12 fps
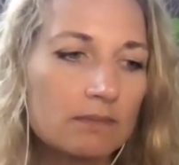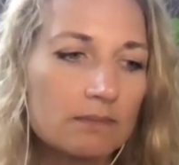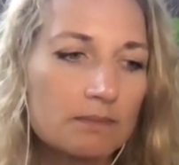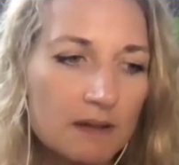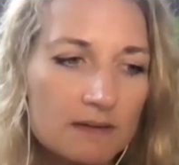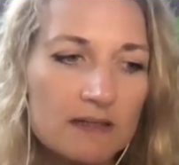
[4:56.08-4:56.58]

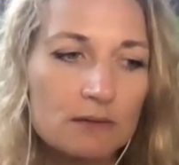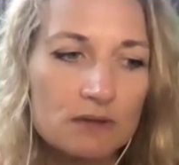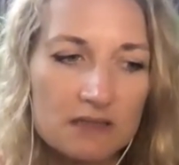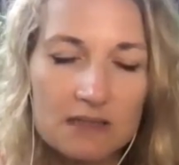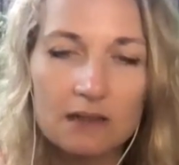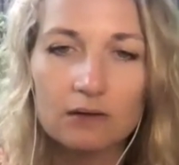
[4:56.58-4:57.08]
because I was
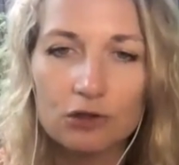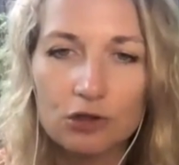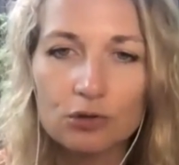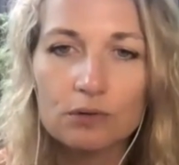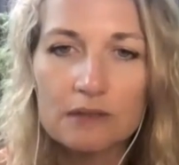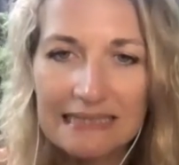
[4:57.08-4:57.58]
still,
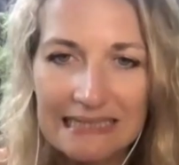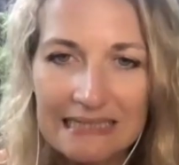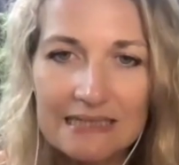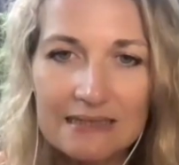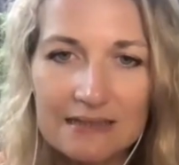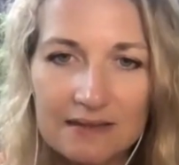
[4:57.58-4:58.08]

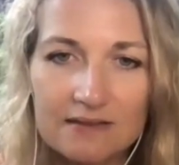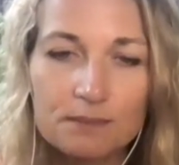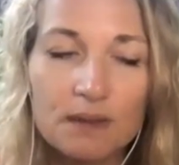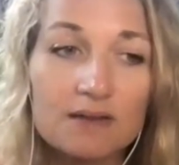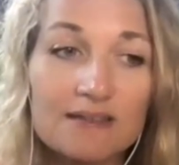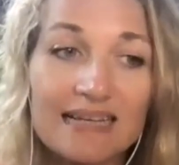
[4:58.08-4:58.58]
needed this,
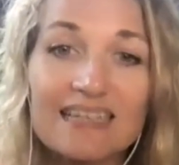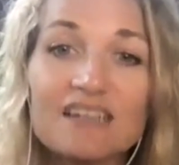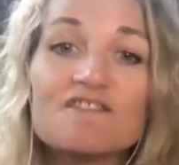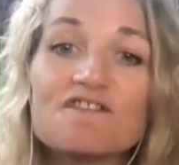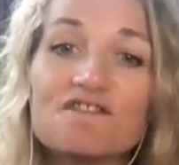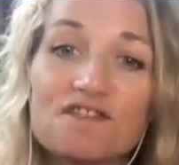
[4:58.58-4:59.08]
because I
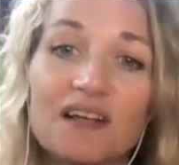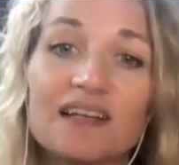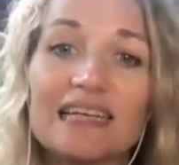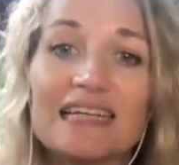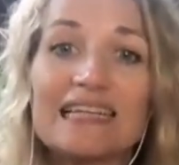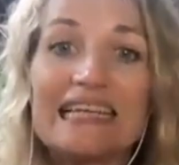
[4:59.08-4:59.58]
can
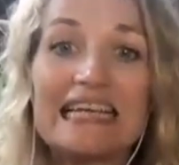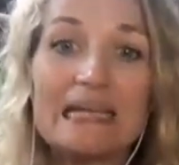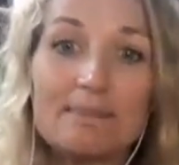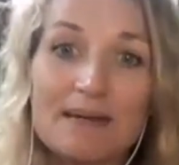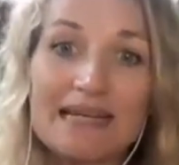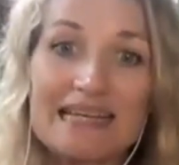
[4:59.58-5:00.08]
feel the
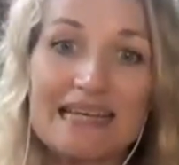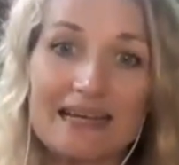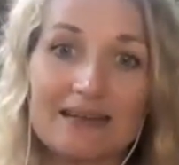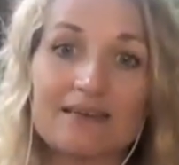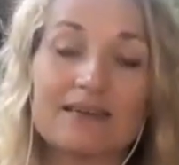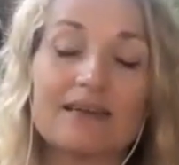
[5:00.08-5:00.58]

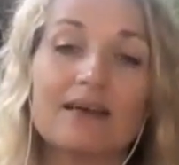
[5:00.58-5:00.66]
immediate